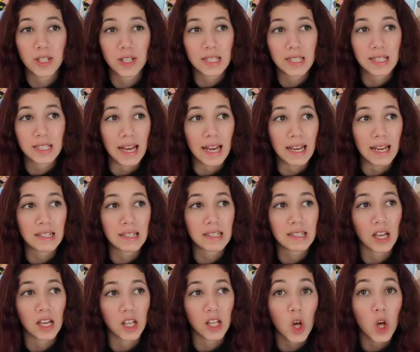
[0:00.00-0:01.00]
just
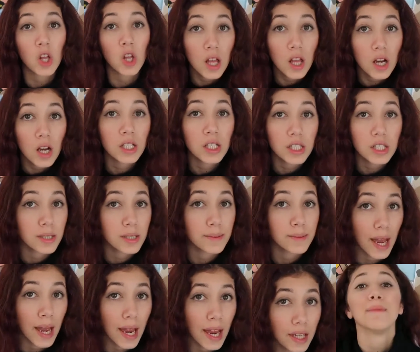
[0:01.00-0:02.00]
takes a lot longer to
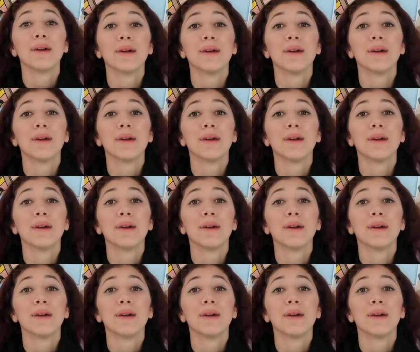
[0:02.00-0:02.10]
make.